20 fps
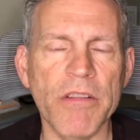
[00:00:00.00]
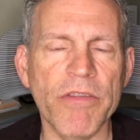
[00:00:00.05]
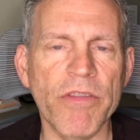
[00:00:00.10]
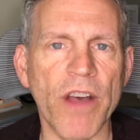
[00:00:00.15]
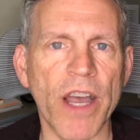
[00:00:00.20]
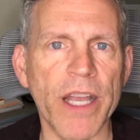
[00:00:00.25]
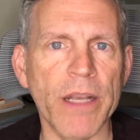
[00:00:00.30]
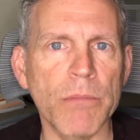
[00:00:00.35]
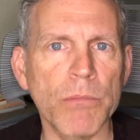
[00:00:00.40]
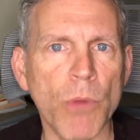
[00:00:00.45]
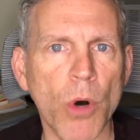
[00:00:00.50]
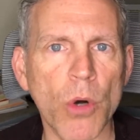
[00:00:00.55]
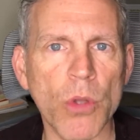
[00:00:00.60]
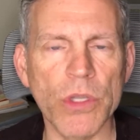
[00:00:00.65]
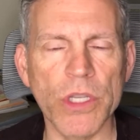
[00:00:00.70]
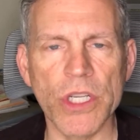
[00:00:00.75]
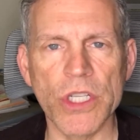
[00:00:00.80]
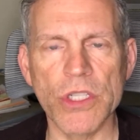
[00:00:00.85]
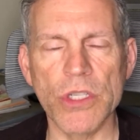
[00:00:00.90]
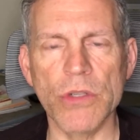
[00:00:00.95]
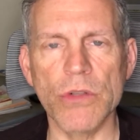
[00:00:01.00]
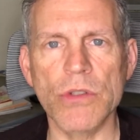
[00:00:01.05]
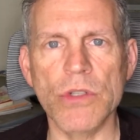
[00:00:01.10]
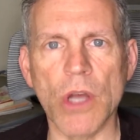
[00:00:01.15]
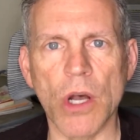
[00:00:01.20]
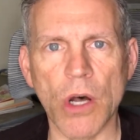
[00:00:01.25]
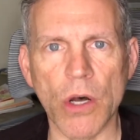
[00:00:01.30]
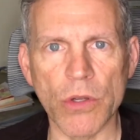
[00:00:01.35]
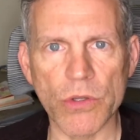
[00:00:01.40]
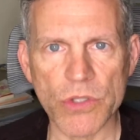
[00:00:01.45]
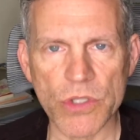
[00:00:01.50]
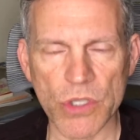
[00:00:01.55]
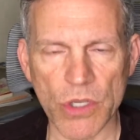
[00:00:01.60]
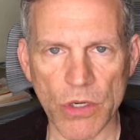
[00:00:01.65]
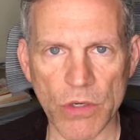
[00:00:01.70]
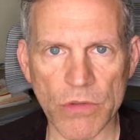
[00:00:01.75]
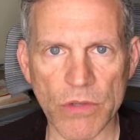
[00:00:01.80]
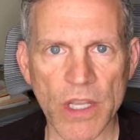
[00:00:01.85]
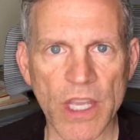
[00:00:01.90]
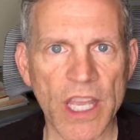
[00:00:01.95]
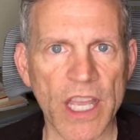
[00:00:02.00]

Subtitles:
find mold issues also.